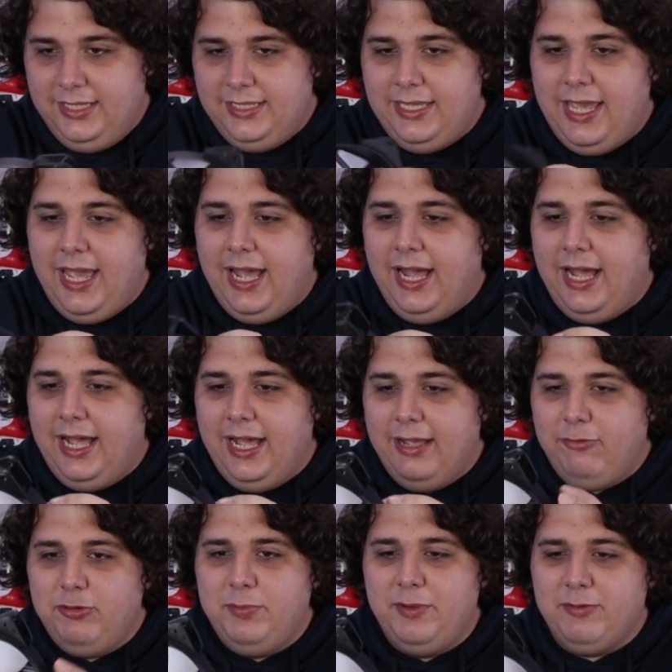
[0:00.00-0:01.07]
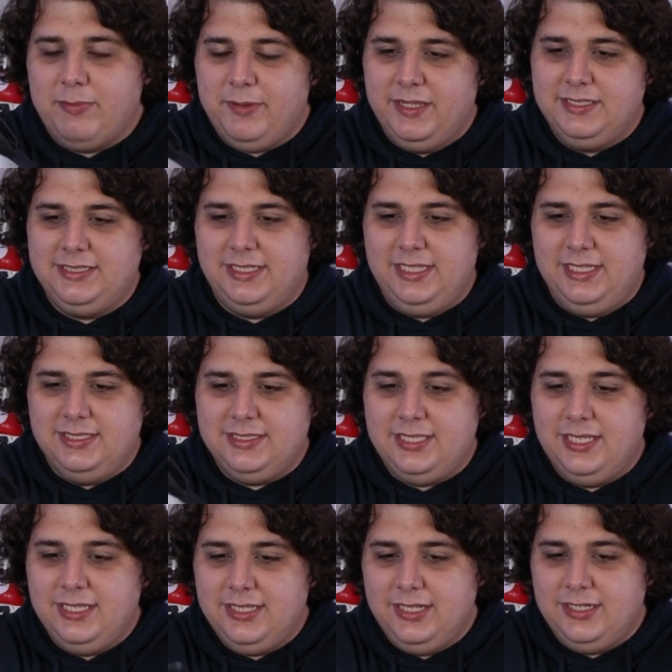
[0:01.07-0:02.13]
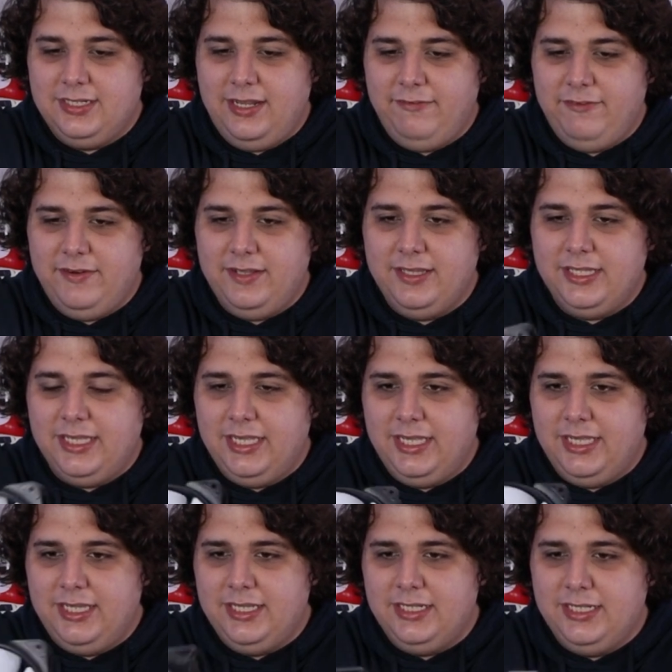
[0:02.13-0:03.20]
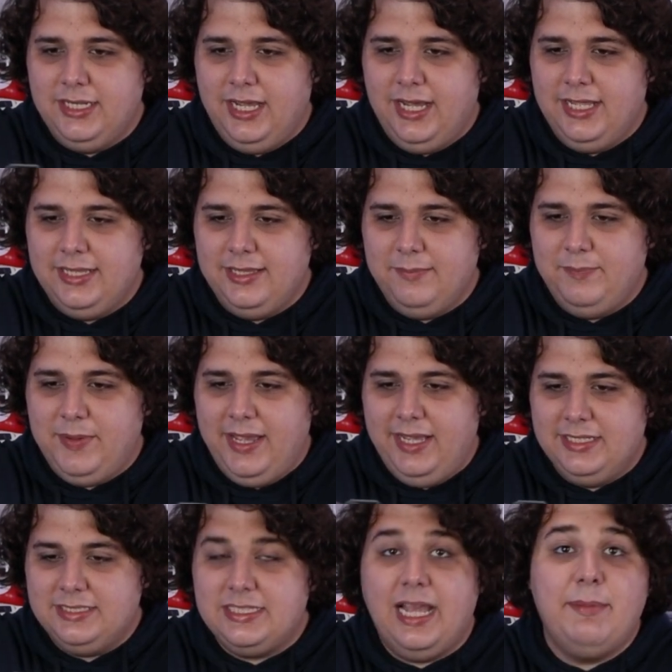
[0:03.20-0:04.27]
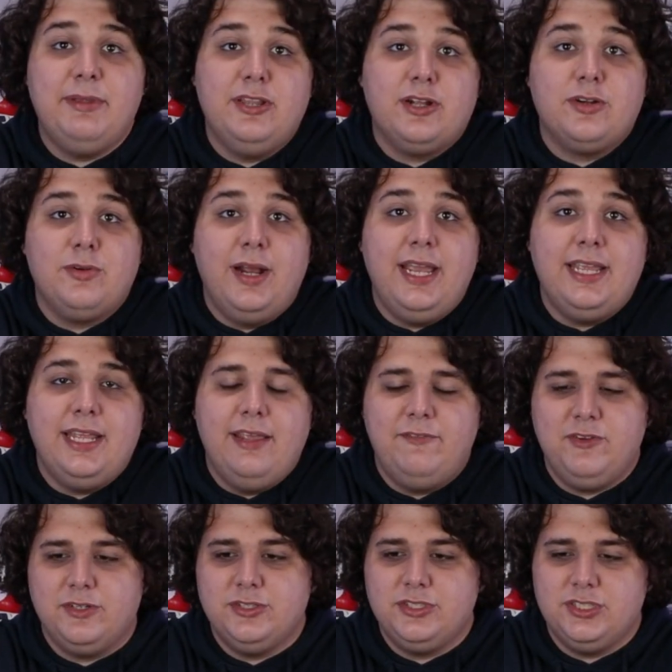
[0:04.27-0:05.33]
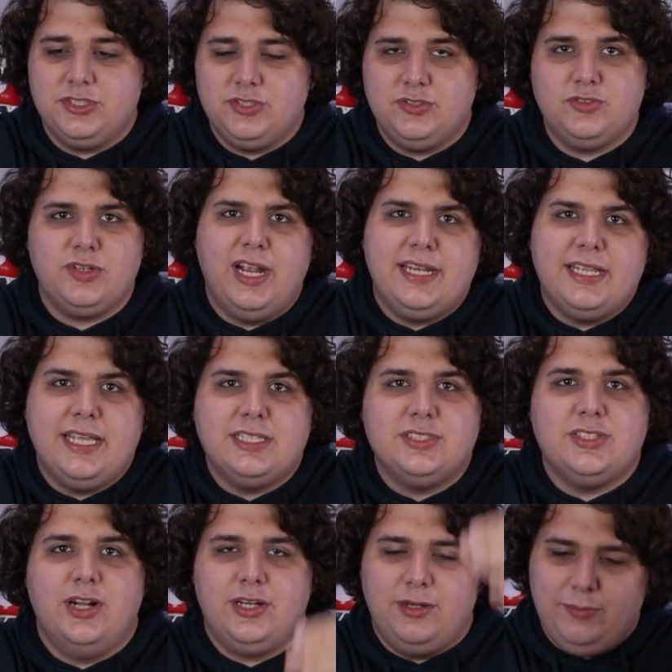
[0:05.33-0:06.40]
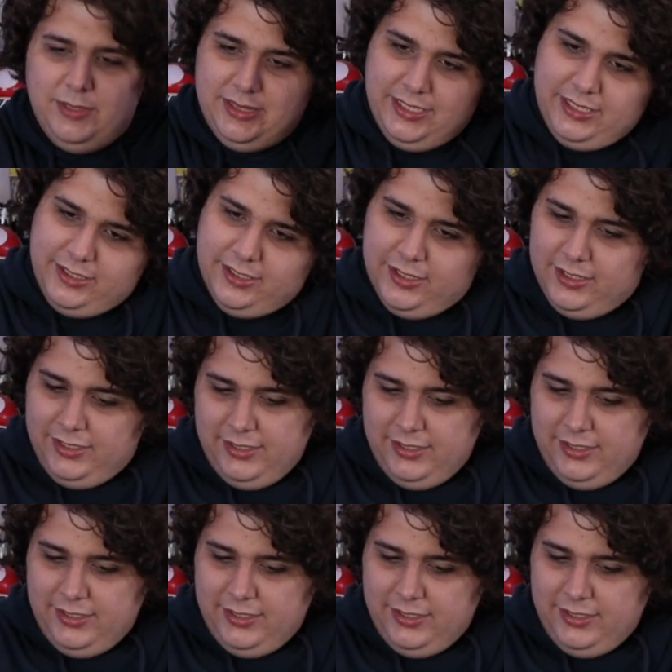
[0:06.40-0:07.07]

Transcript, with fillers: Yeah, I would be replacing these. They're definitely not the best. I mean, they're great if you're just trying to get started with it.